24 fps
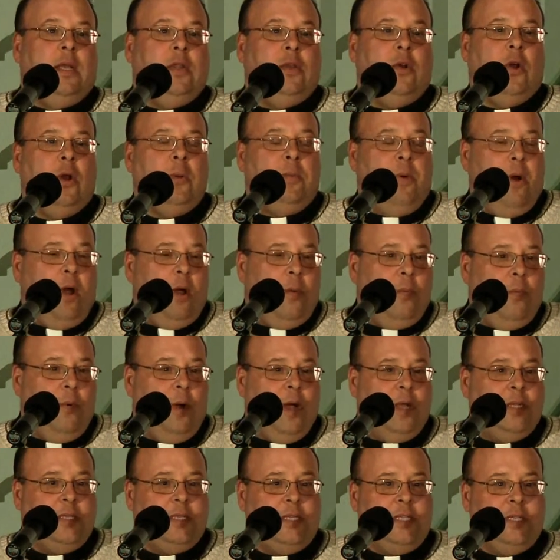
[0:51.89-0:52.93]
The only problem
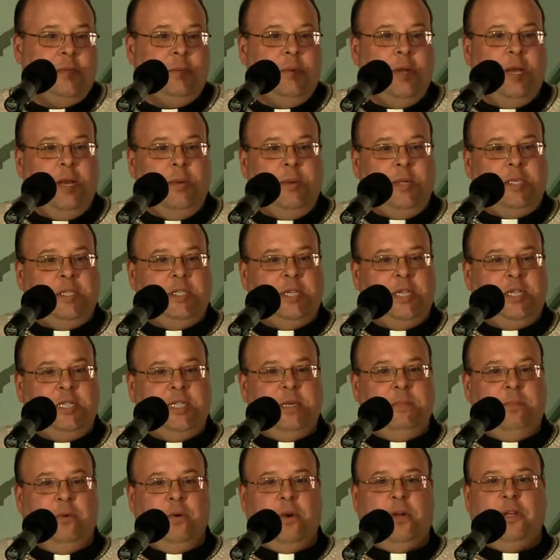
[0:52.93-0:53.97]
was, is it really was
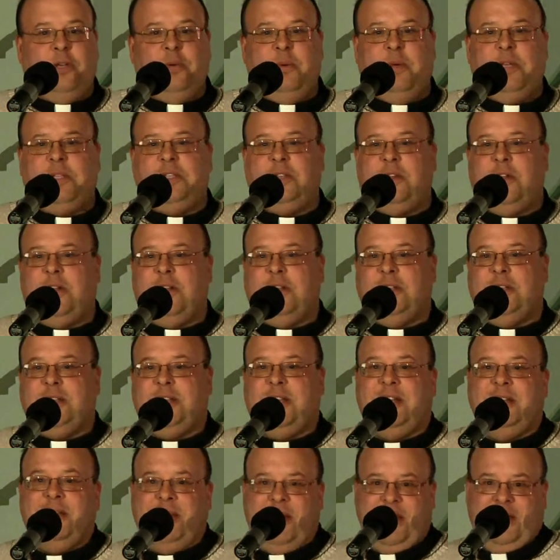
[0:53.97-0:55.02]
just important to us on
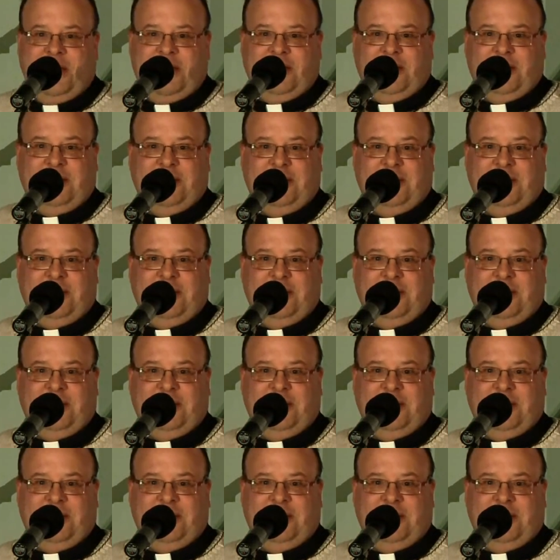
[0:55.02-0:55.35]
Sunday.